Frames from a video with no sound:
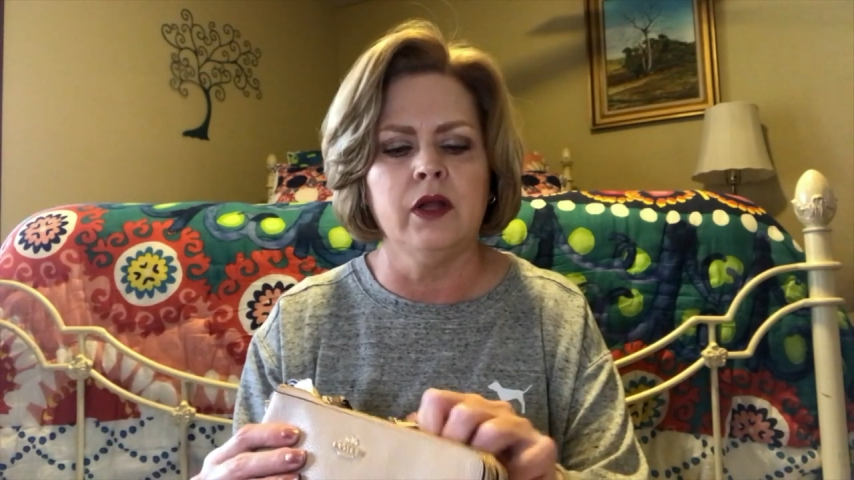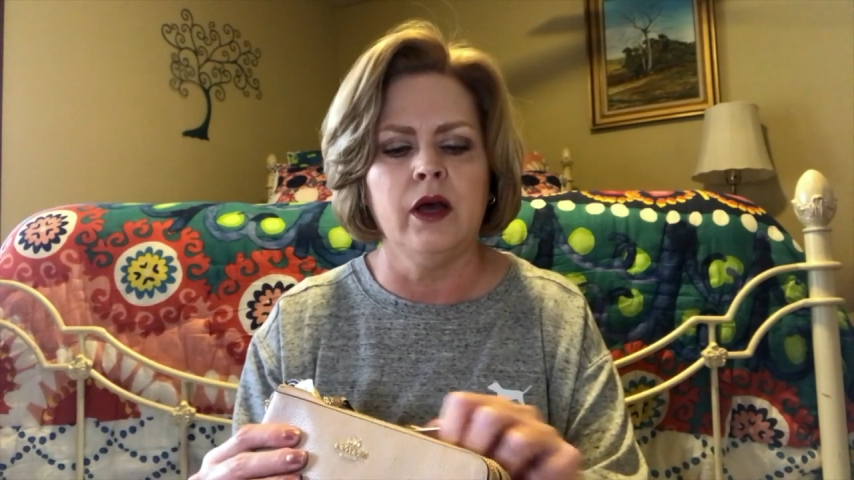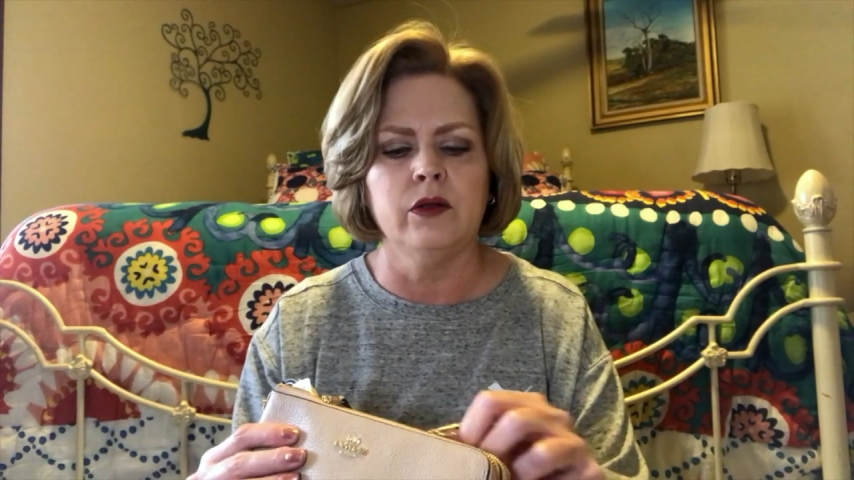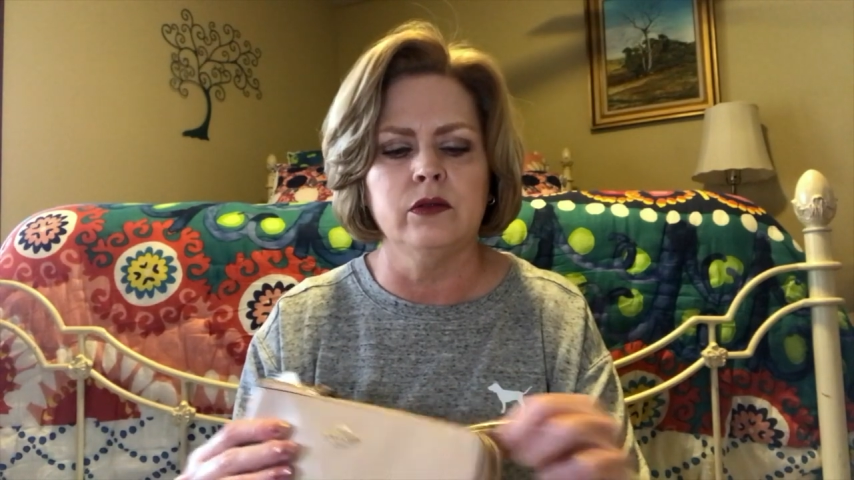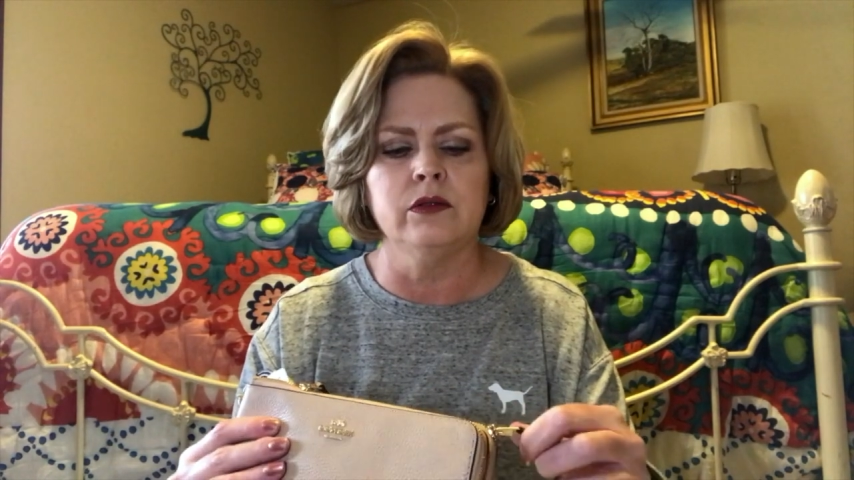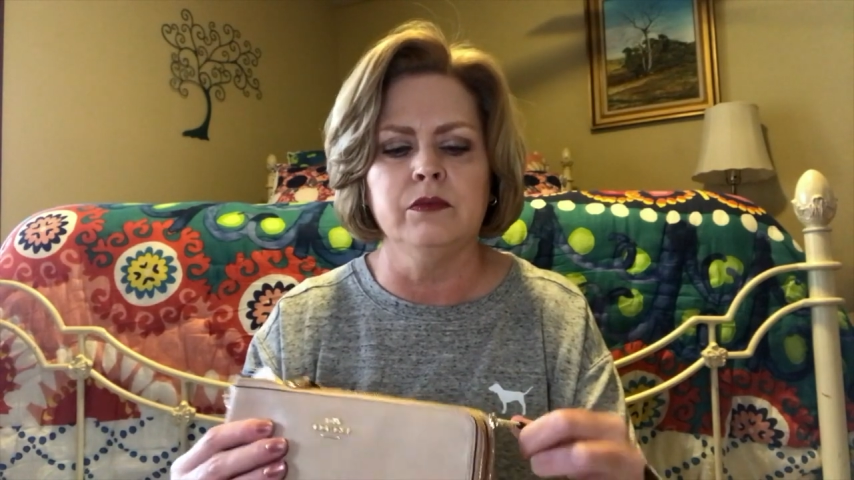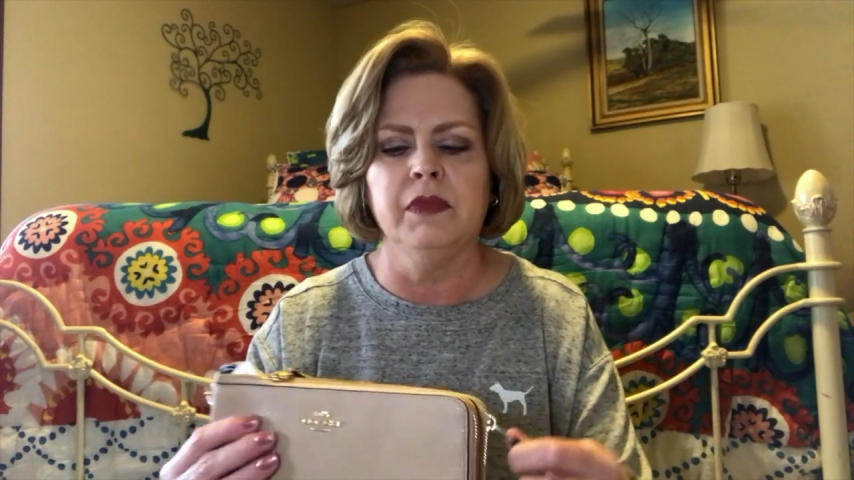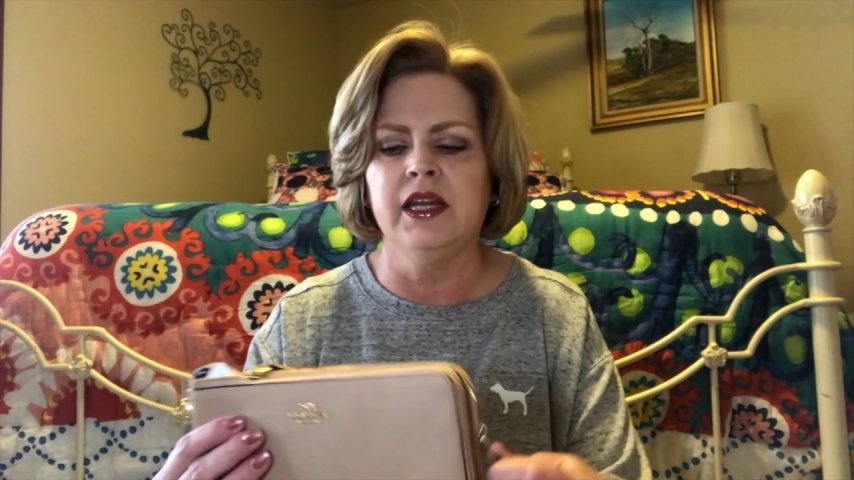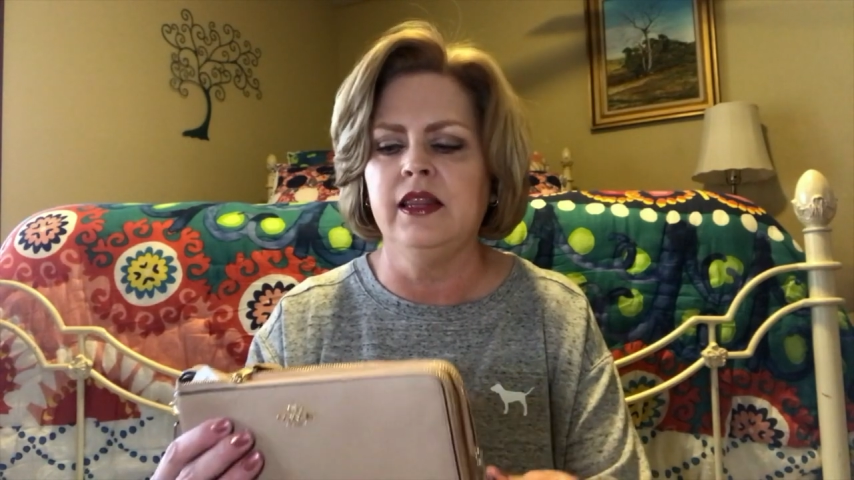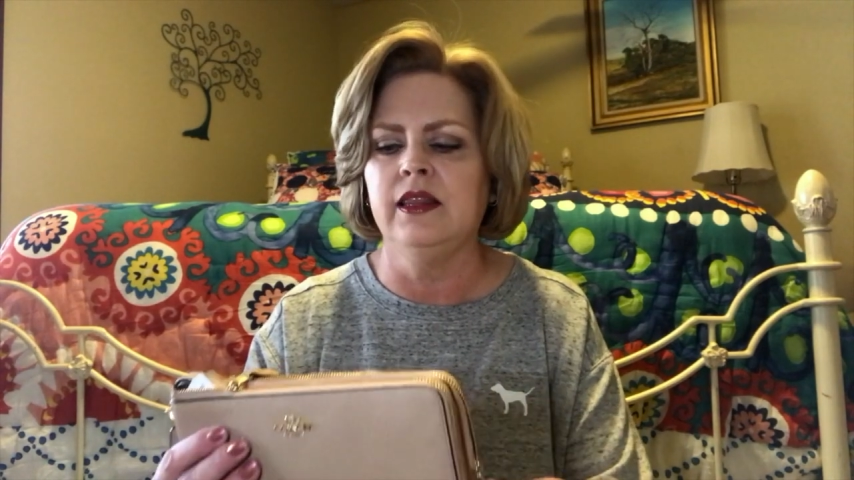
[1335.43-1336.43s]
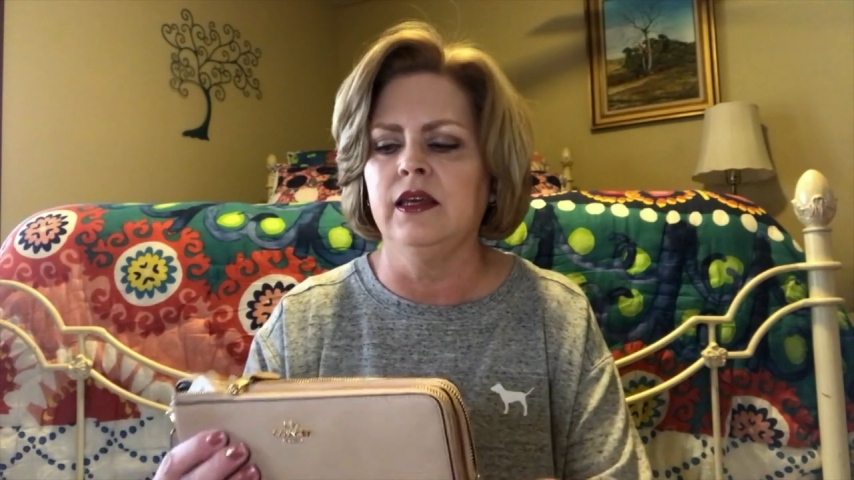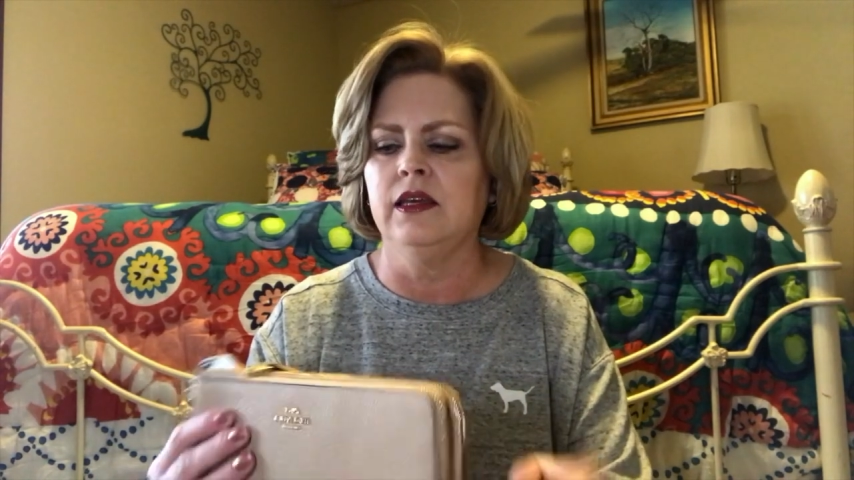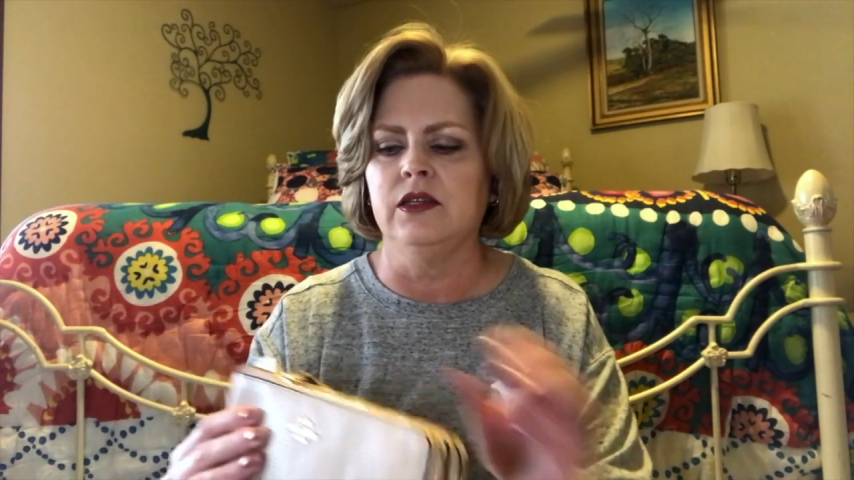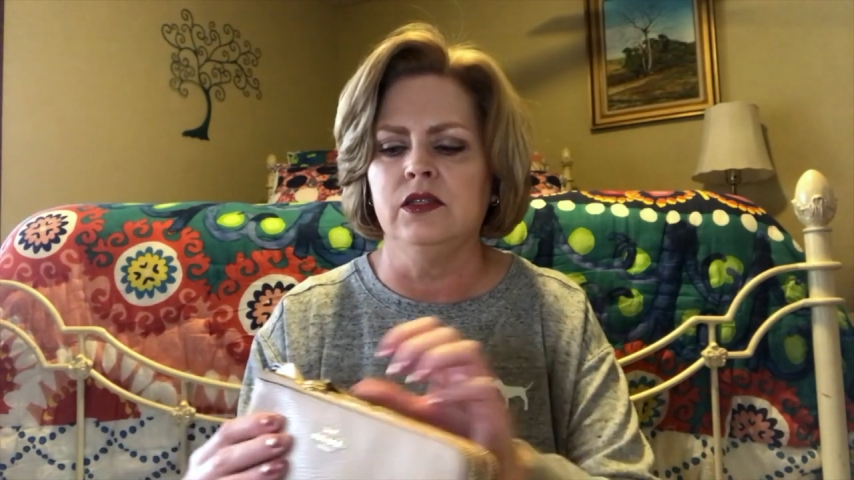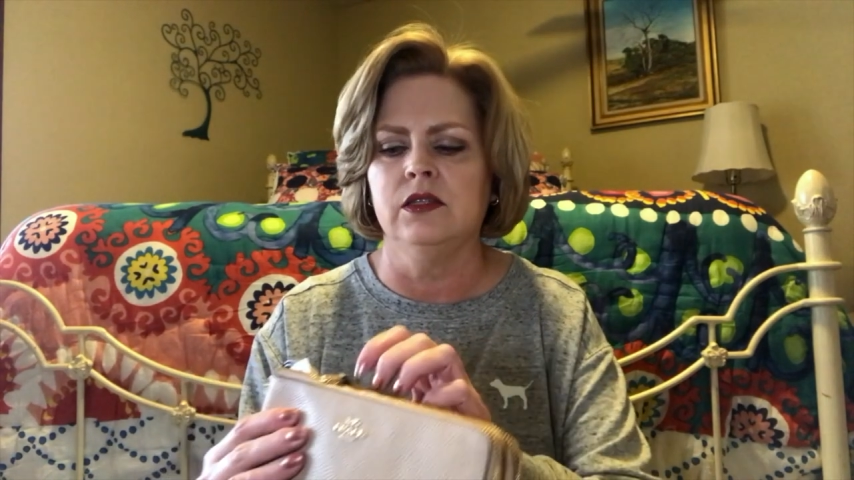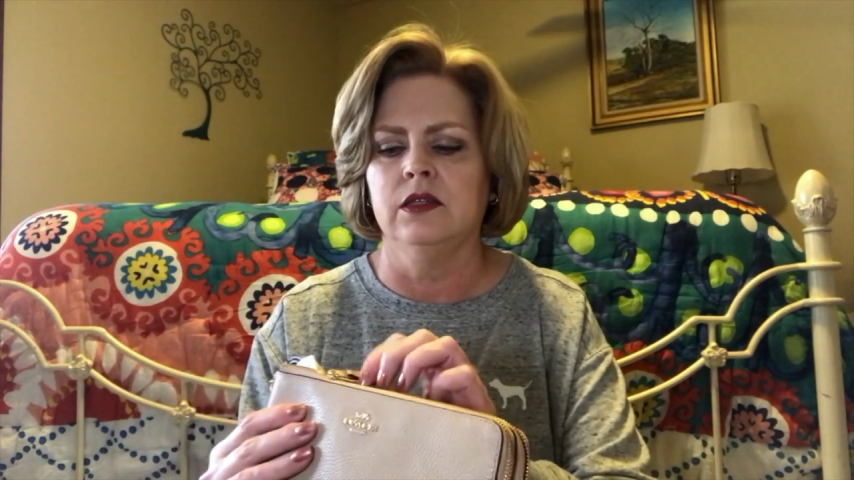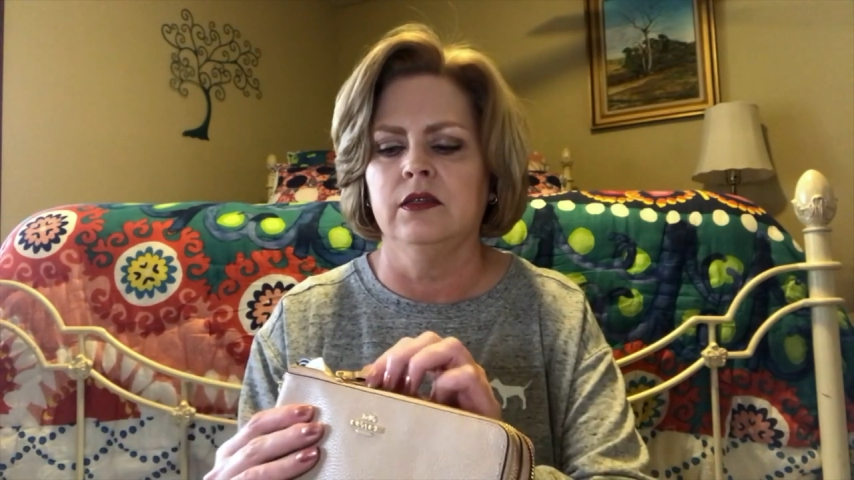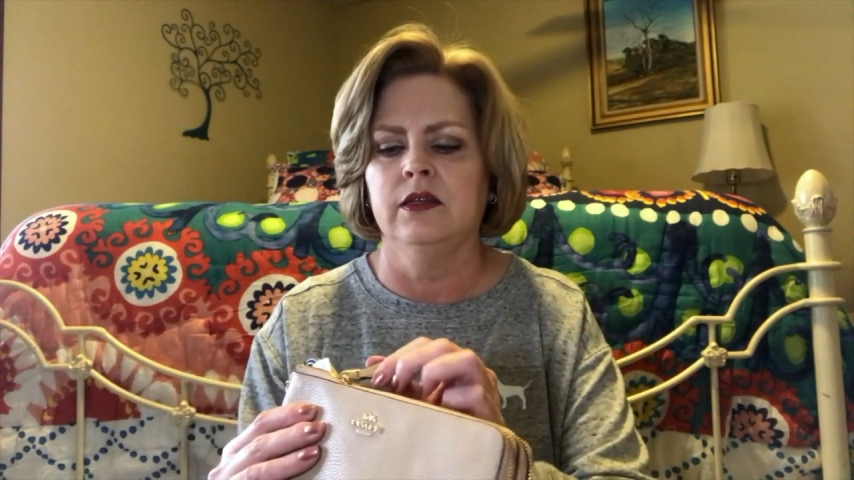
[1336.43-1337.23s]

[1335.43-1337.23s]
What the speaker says: hold many things